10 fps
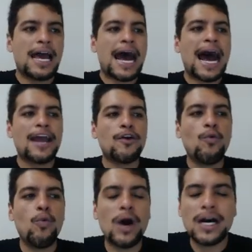I
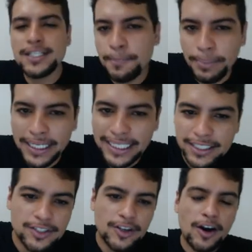was playing
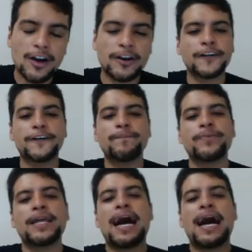soccer.